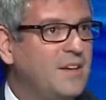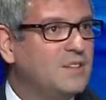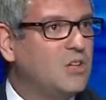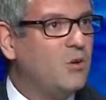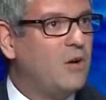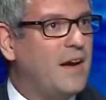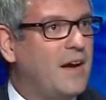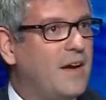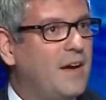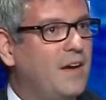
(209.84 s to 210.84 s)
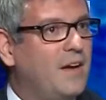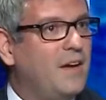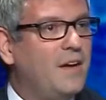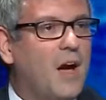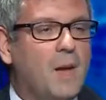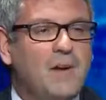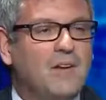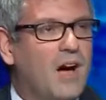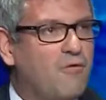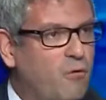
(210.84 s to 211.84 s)
So. It, uh, I
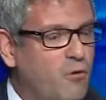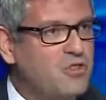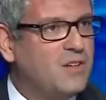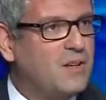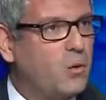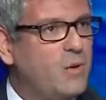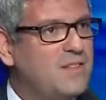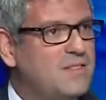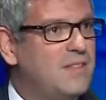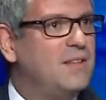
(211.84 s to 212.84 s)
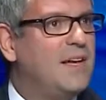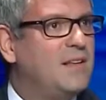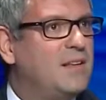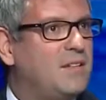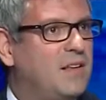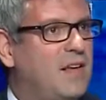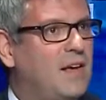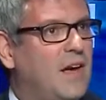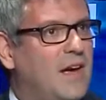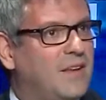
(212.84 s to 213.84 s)
mean, unfortunately, we see that
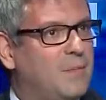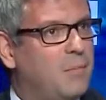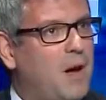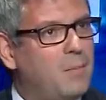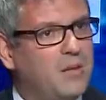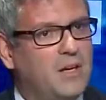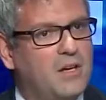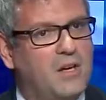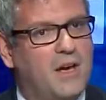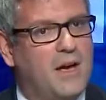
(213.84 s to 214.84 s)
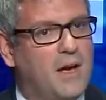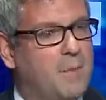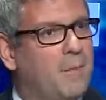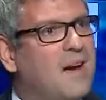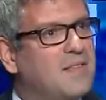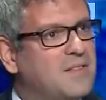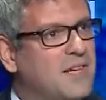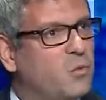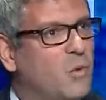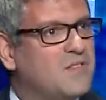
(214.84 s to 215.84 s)
the uh, the public uh,
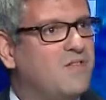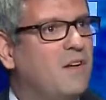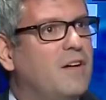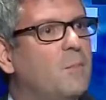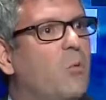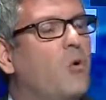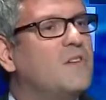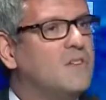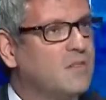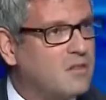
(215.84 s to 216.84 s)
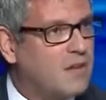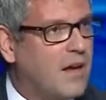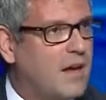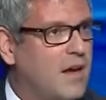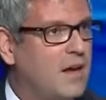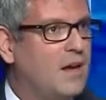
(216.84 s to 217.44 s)
mindset was very poisoned uh,